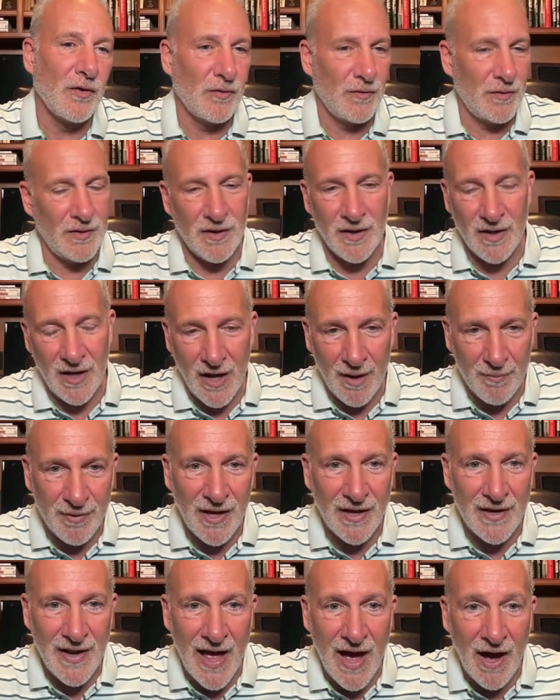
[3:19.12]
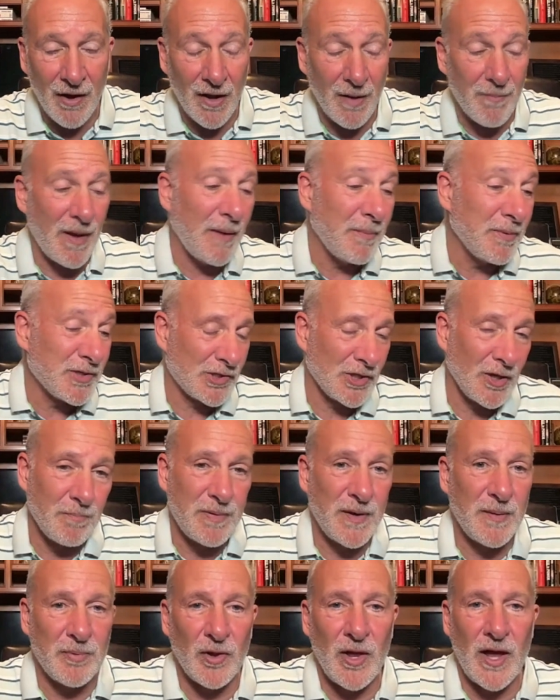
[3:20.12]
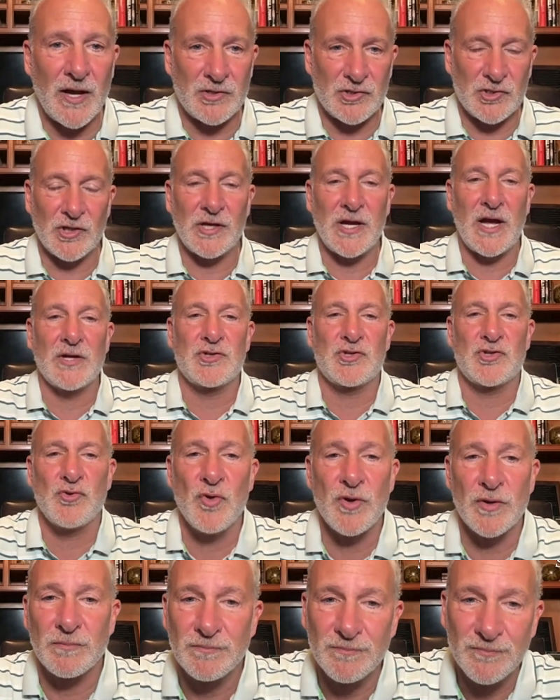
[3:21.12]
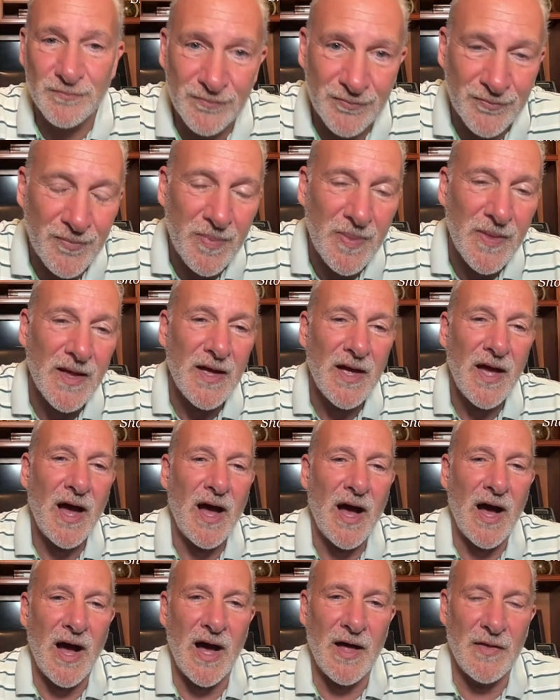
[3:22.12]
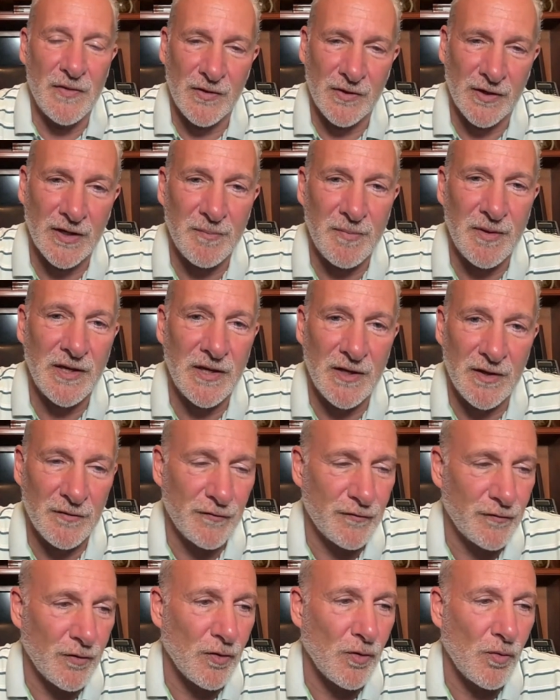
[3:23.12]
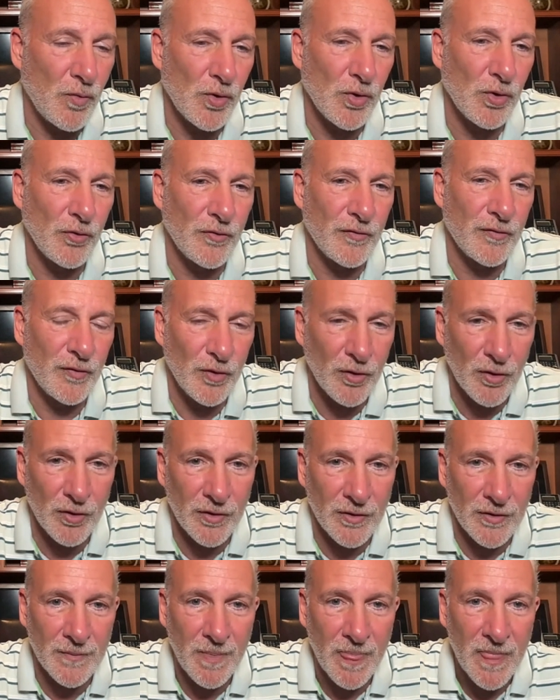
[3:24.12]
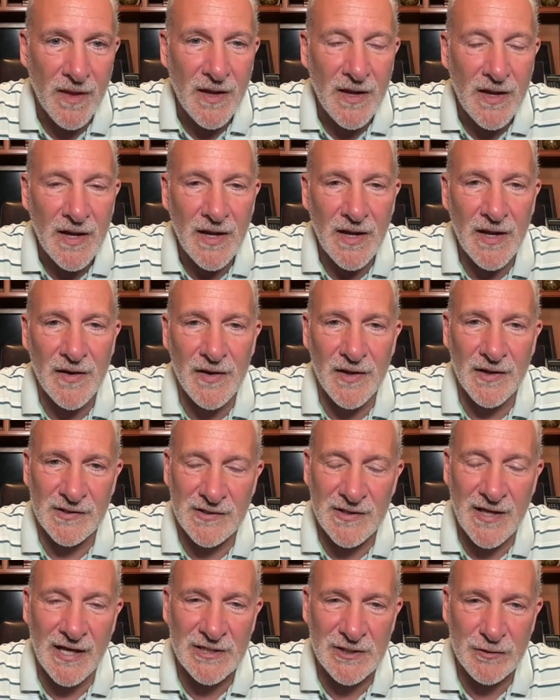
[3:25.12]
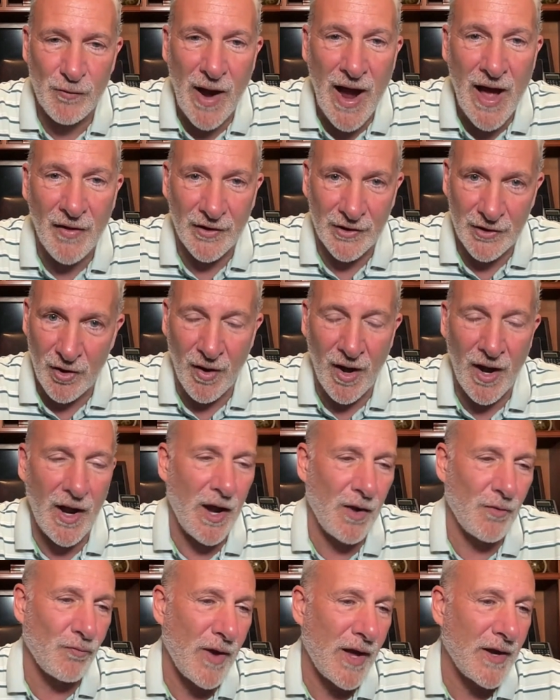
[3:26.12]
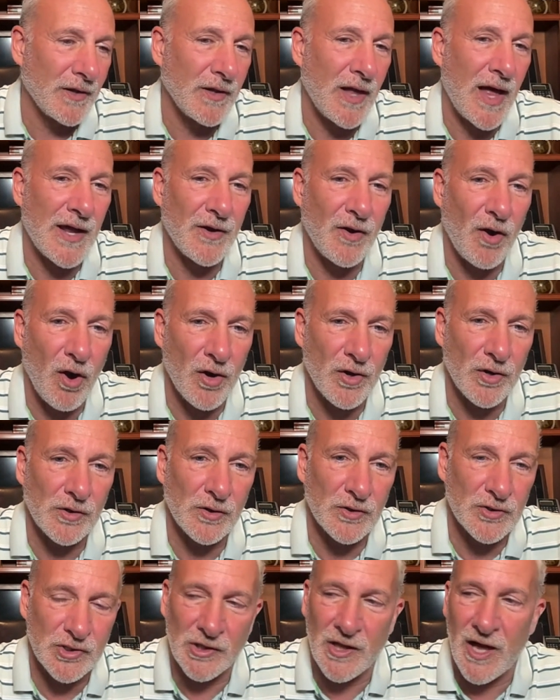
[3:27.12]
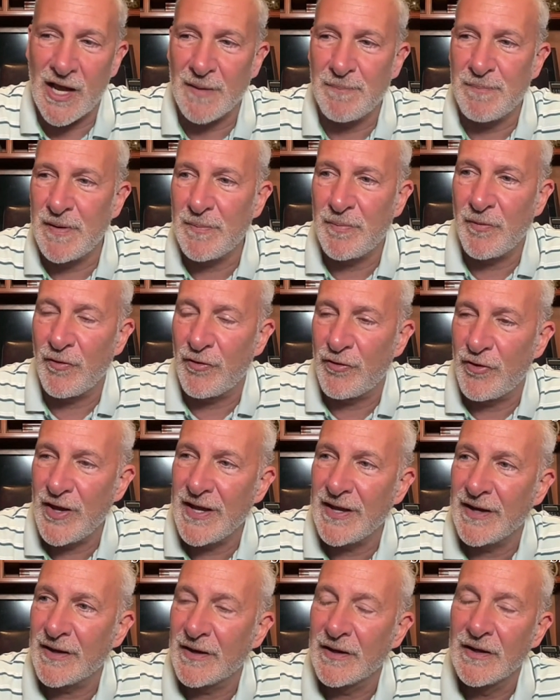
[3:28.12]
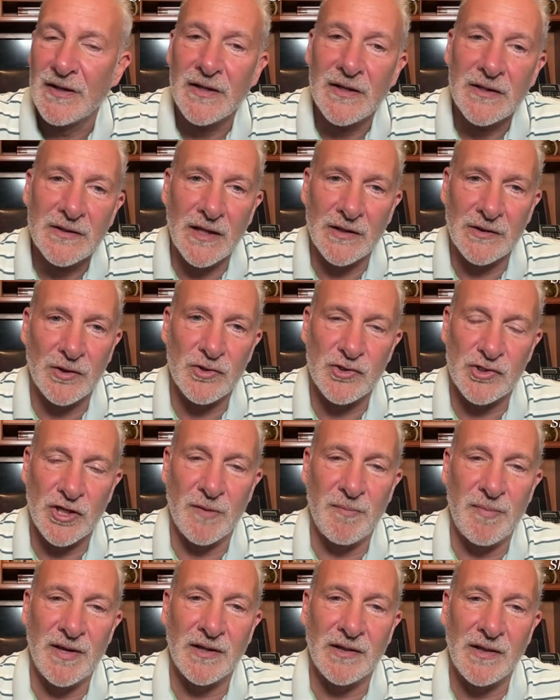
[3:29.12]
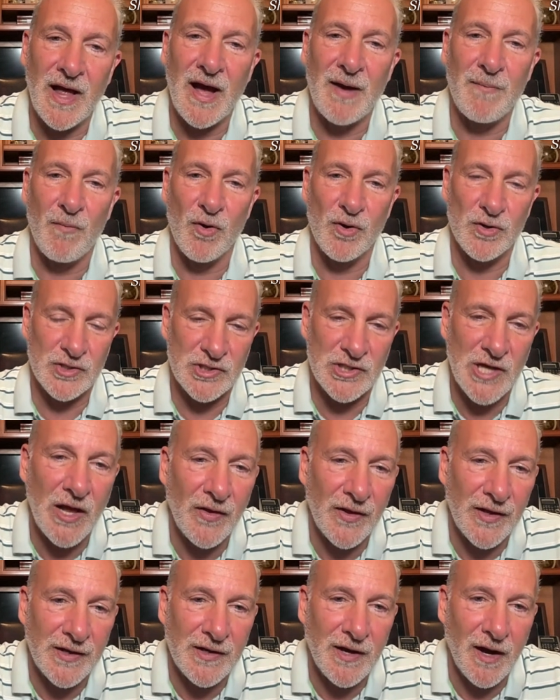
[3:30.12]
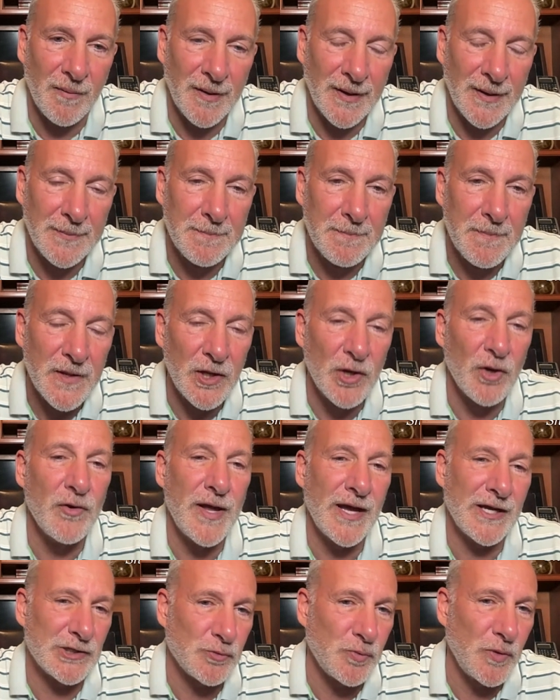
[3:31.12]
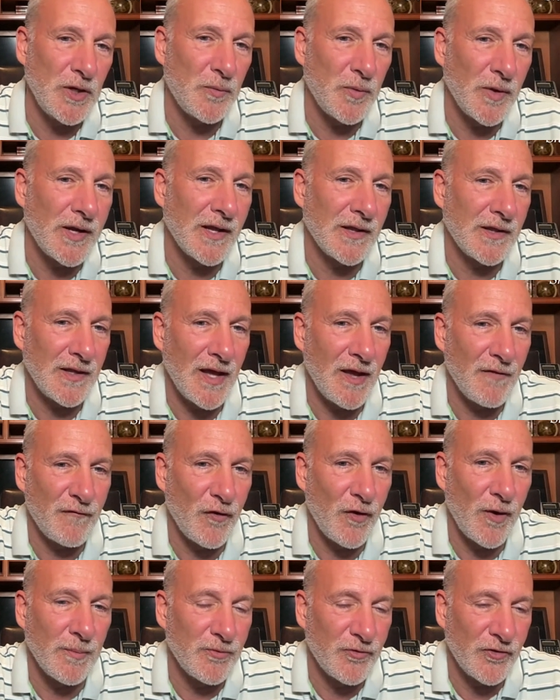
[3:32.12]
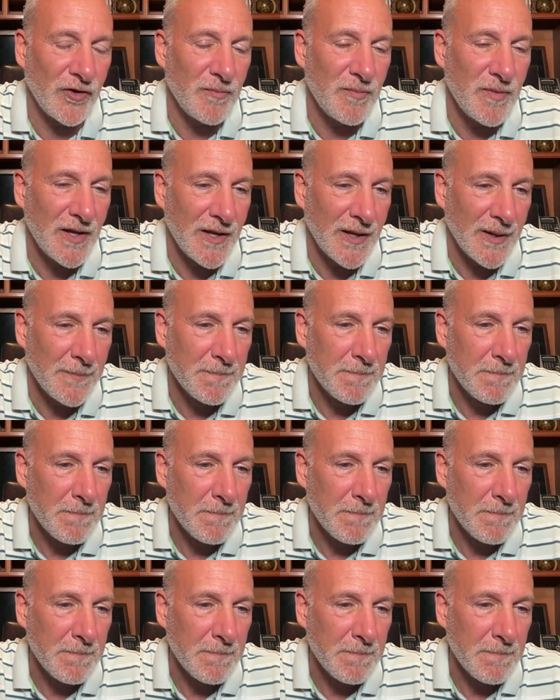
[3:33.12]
I'm getting out. And maybe some people actually got short. They're going to be in for a world of hurt in this next rally. I read a lot of articles. A lot of people think that there's going to be a lot more selling coming. Next week we get the FOMC meeting.